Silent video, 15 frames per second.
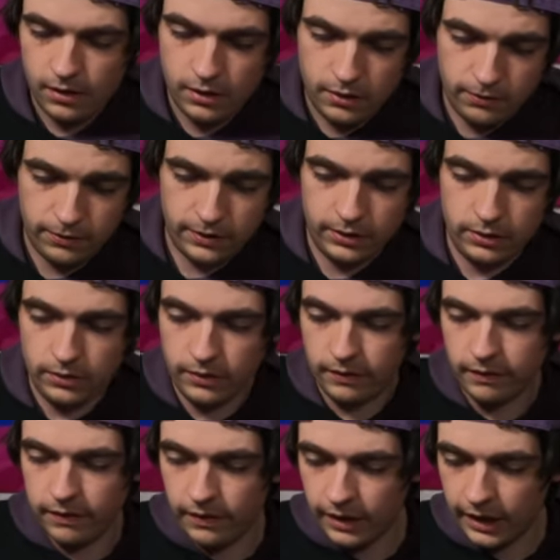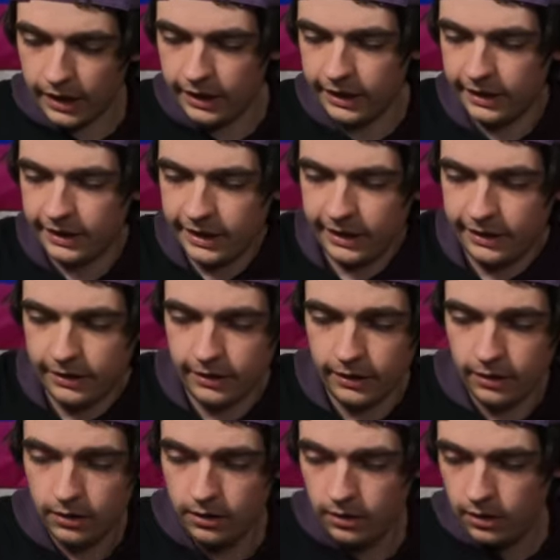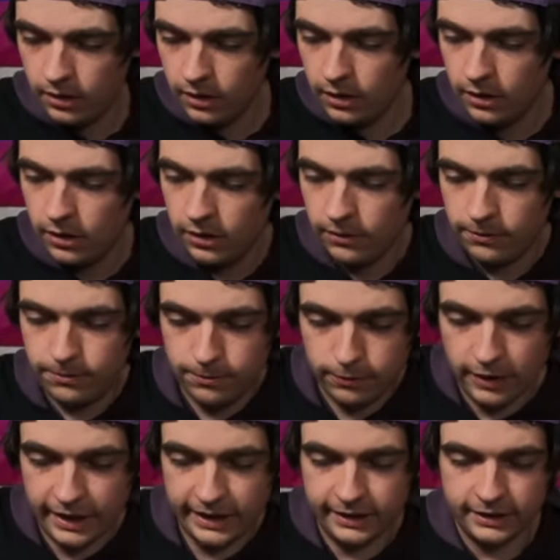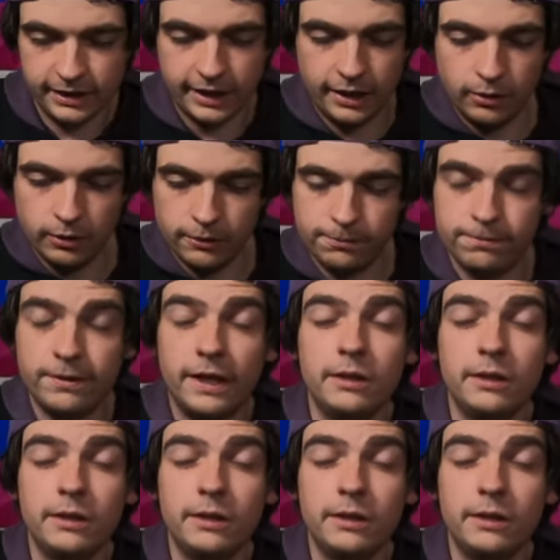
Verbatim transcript: If I do that, it kind of flattens it out of